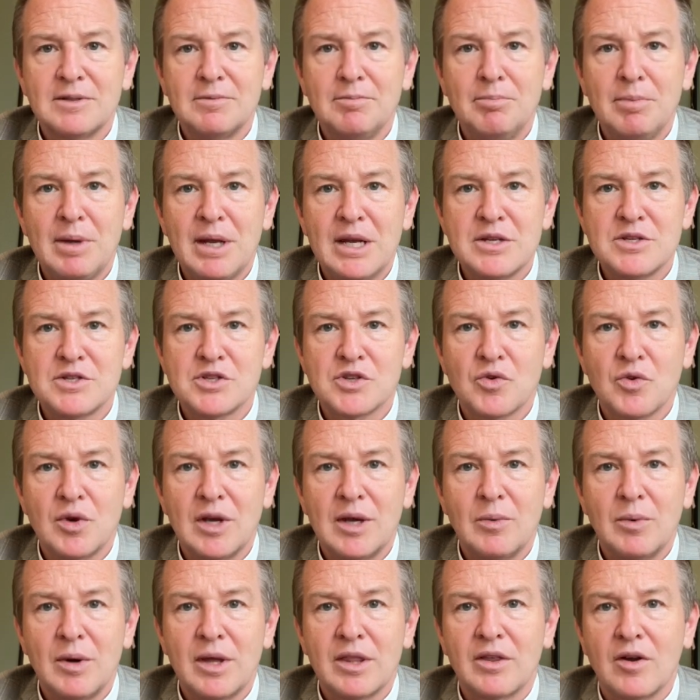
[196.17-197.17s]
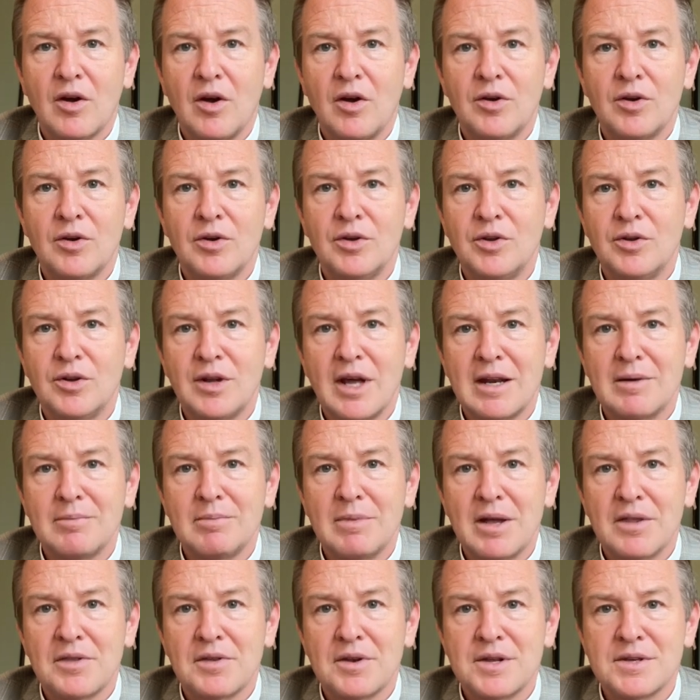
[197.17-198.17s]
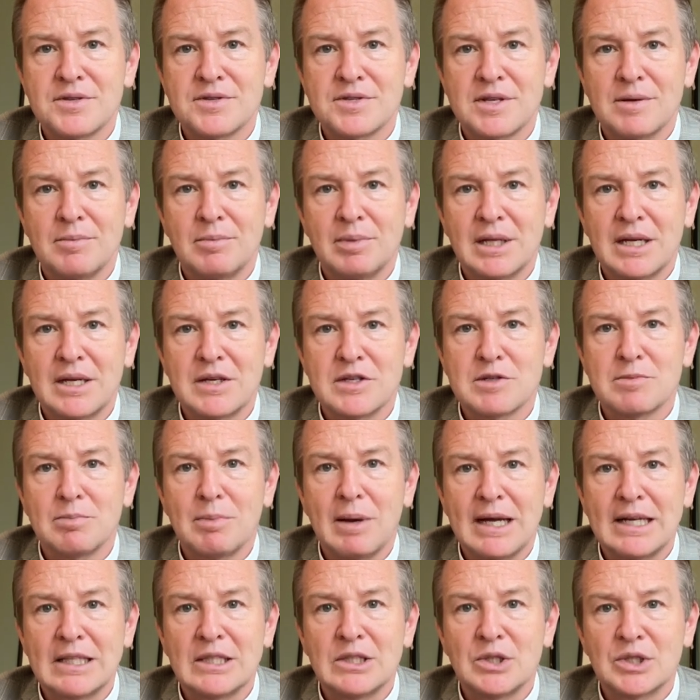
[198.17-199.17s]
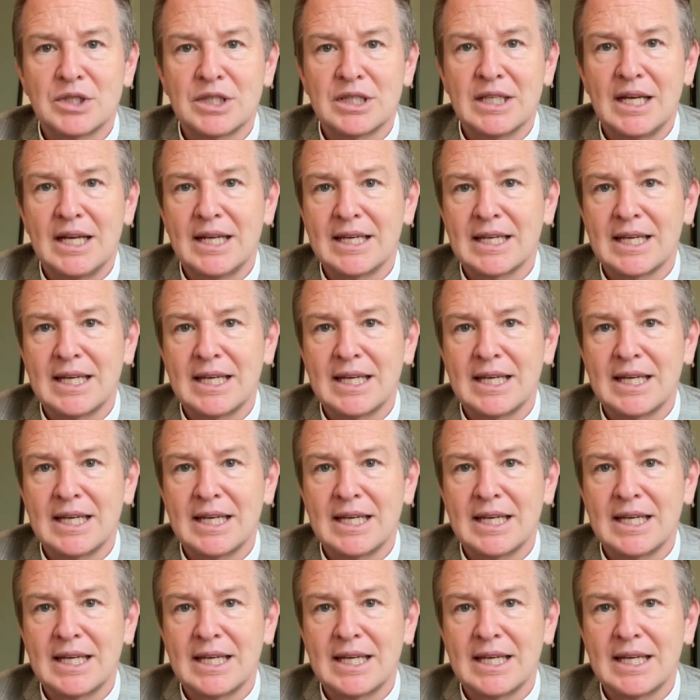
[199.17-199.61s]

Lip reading: ministry with our United Methodist siblings might look like